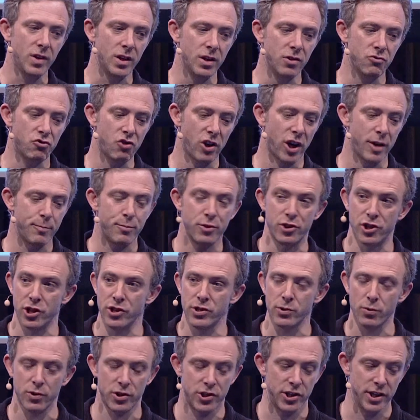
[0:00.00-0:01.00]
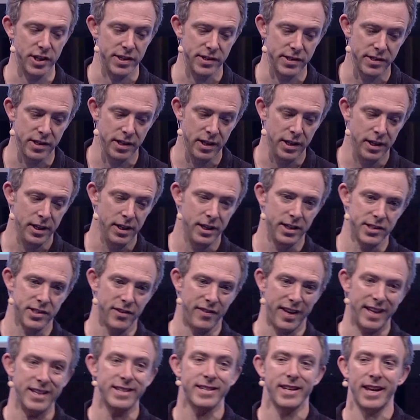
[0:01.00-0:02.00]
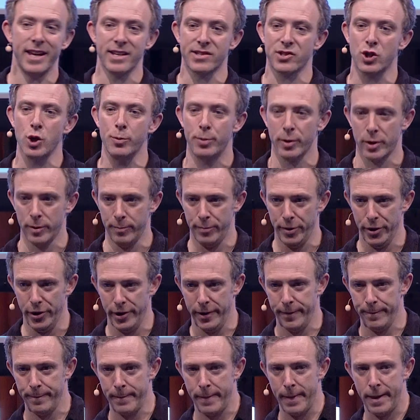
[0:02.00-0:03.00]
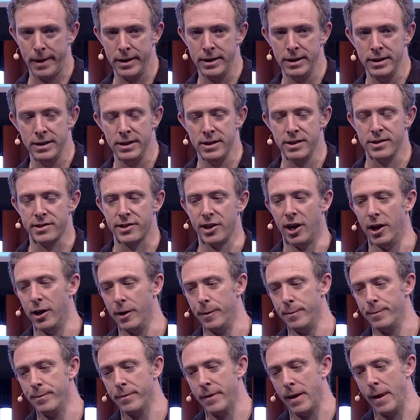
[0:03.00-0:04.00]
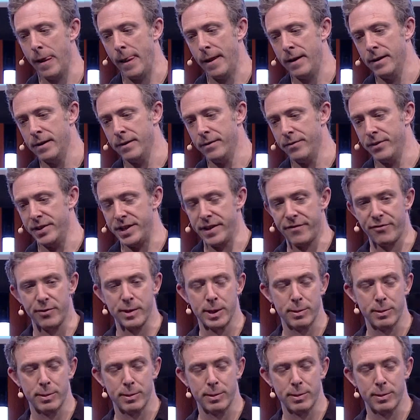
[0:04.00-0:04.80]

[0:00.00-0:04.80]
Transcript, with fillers: trying to produce, which is sort of internet supercomputer. So the difference